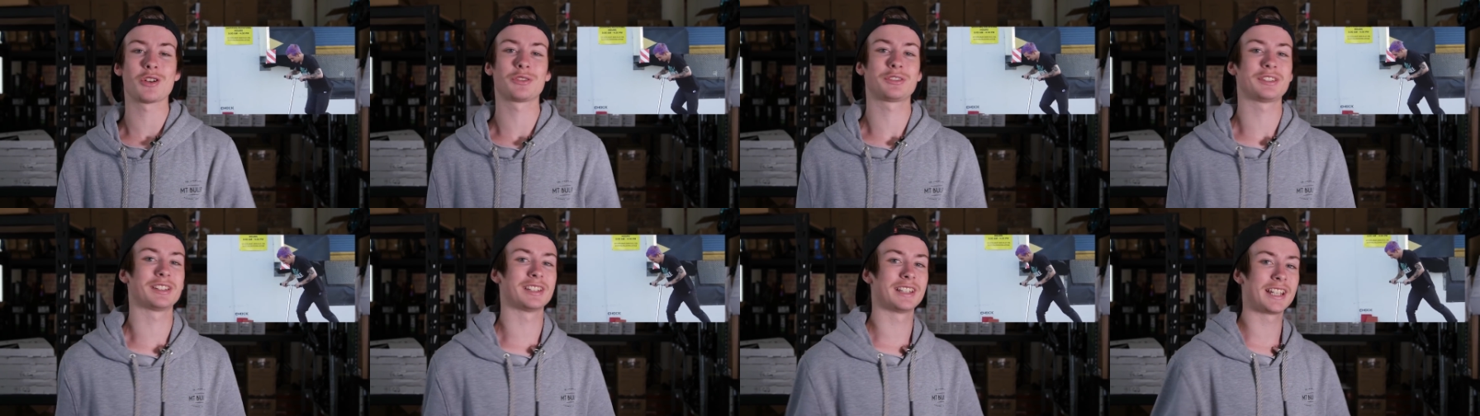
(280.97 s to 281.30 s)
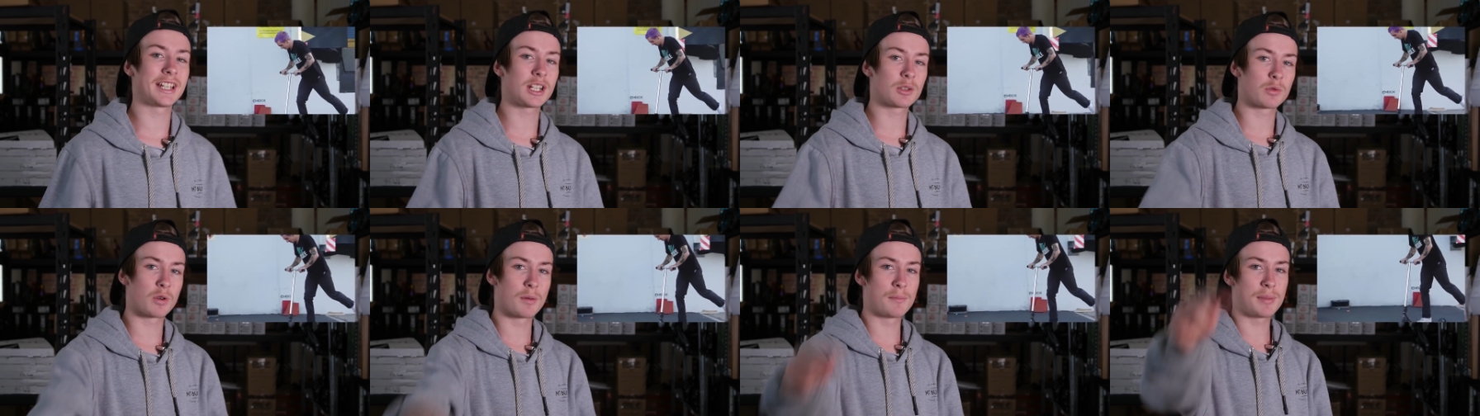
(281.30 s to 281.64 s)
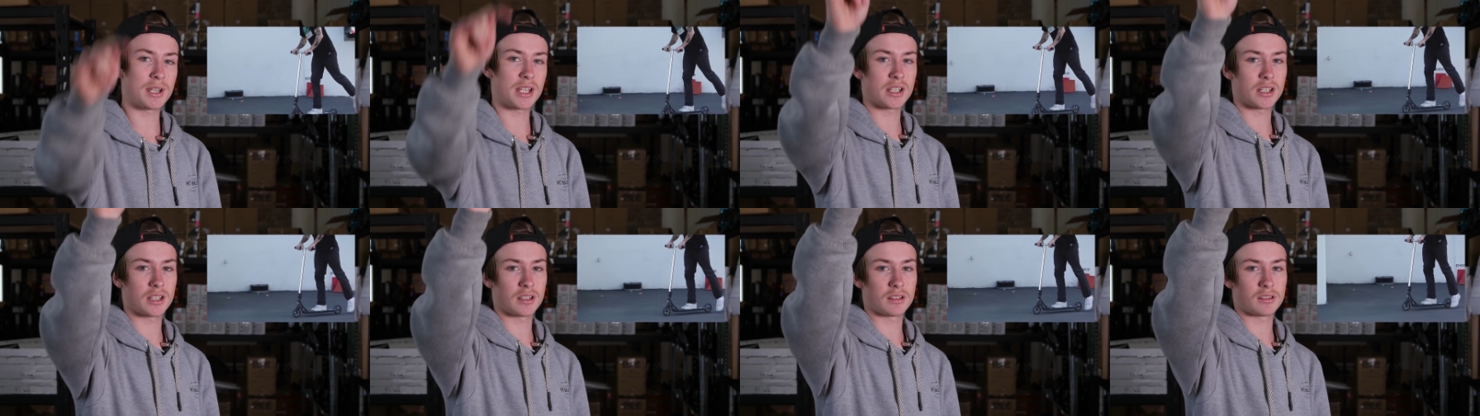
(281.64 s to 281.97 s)
The link will be
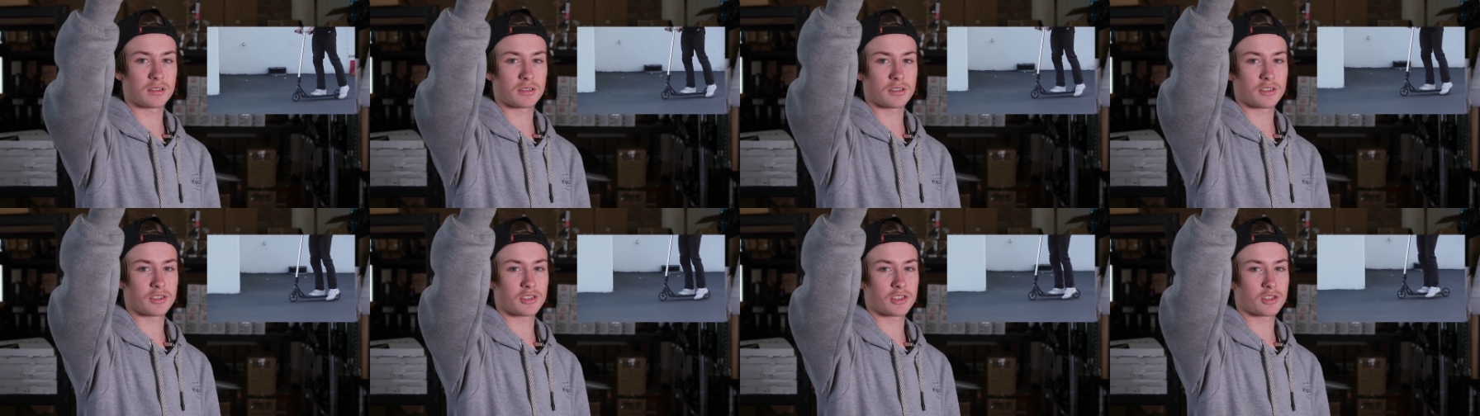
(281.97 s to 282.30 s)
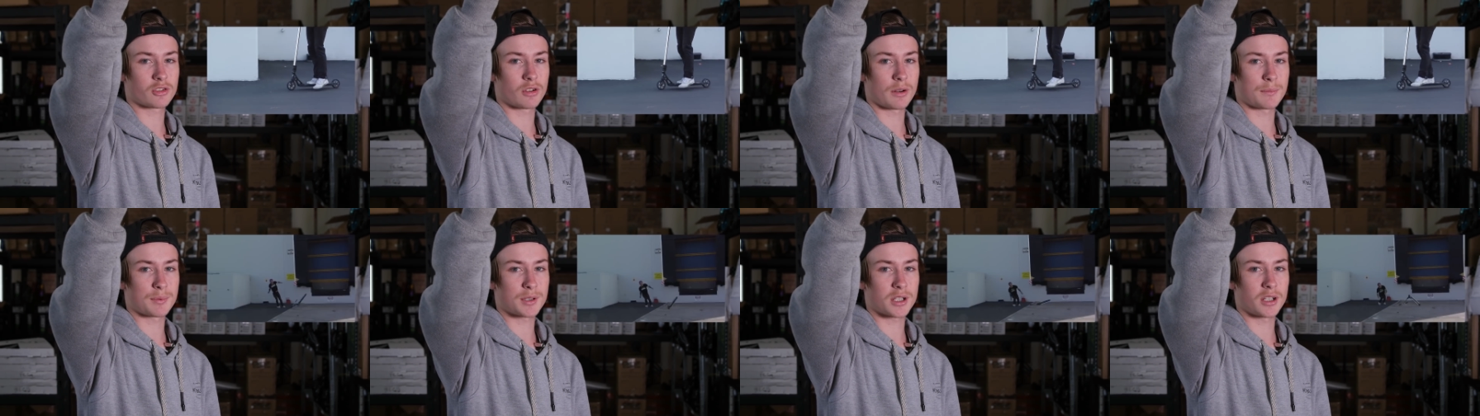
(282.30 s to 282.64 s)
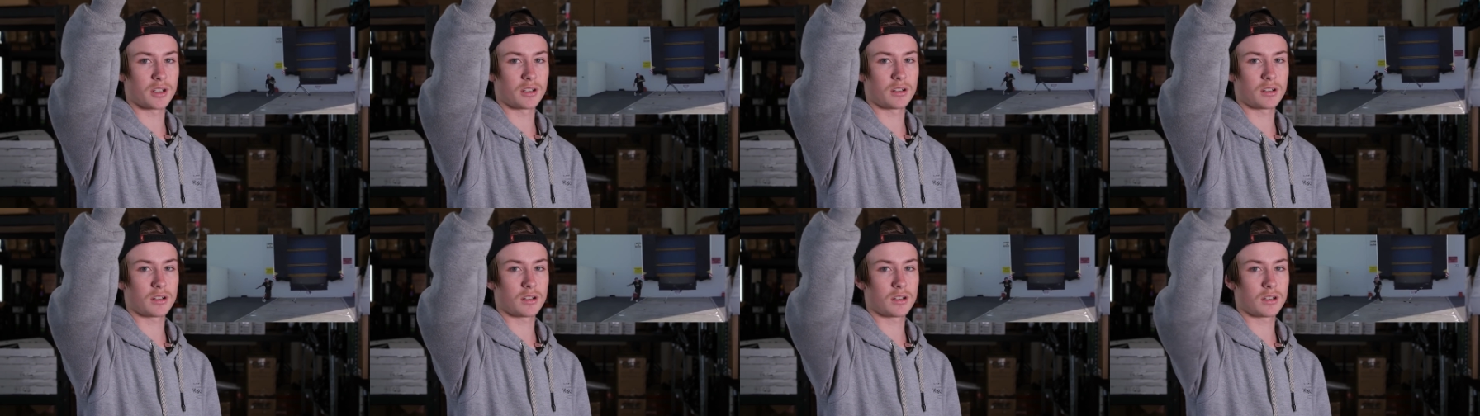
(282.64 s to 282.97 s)
in the
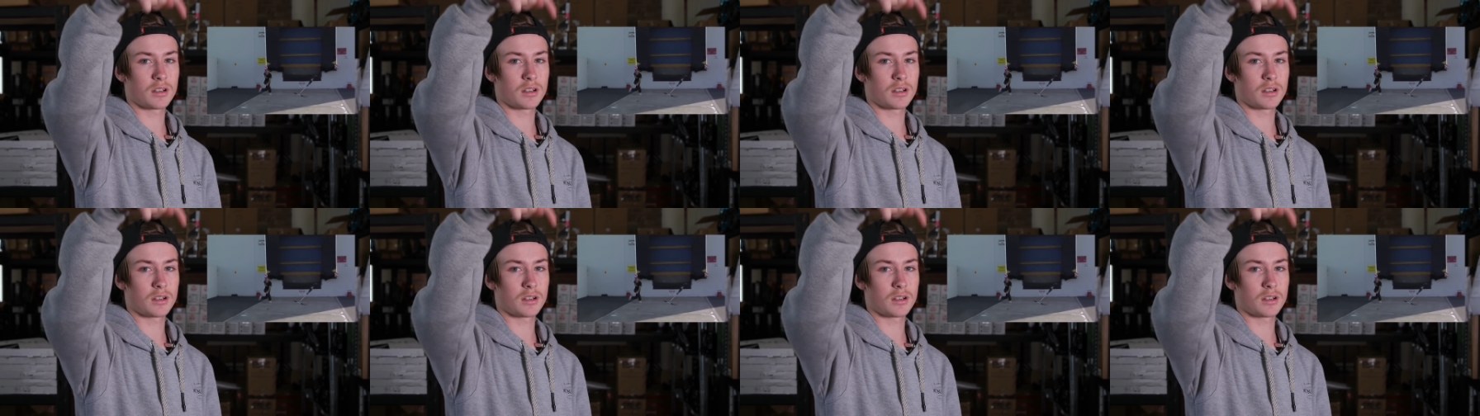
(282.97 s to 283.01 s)
description